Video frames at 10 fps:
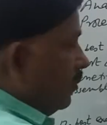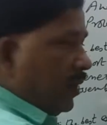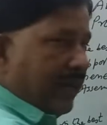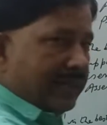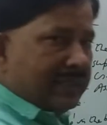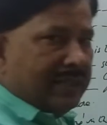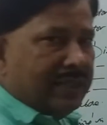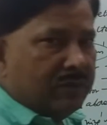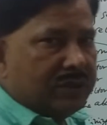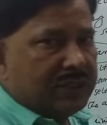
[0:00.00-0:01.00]

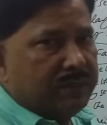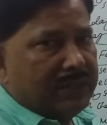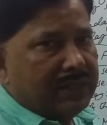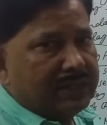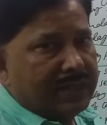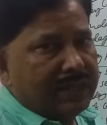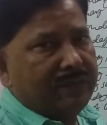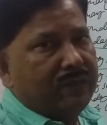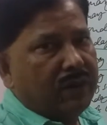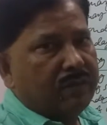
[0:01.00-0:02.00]
Anything which is being done
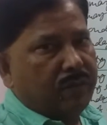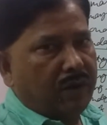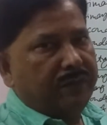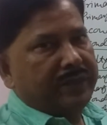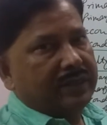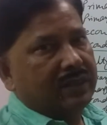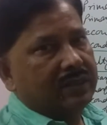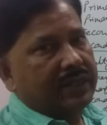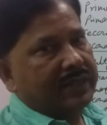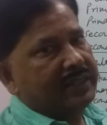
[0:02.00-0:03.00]
for profit,
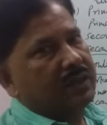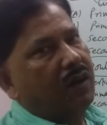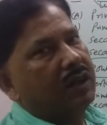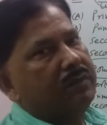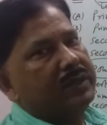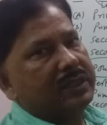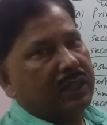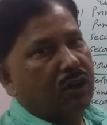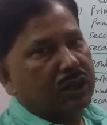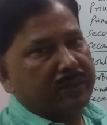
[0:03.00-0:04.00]
that is always
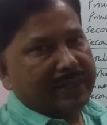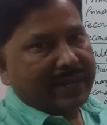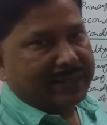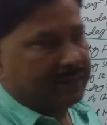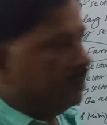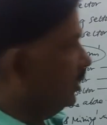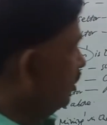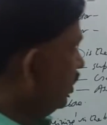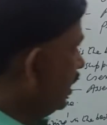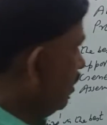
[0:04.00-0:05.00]
economic activities.
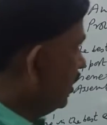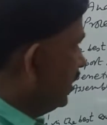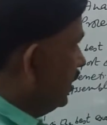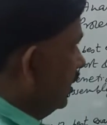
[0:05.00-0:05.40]
Okay, got it.